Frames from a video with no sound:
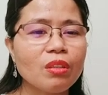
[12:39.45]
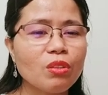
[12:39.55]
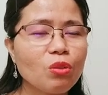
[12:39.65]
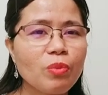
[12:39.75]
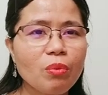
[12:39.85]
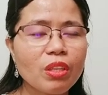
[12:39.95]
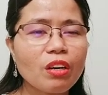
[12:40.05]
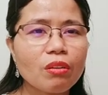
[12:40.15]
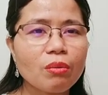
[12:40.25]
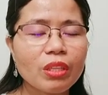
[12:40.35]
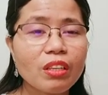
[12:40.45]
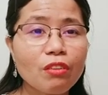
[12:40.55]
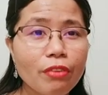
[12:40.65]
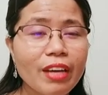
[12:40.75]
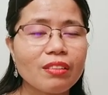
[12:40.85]
to be with our with their
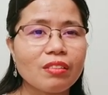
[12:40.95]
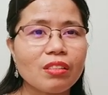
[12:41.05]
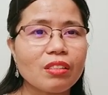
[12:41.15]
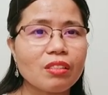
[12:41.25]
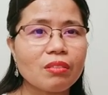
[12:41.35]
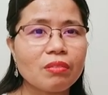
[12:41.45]
friends.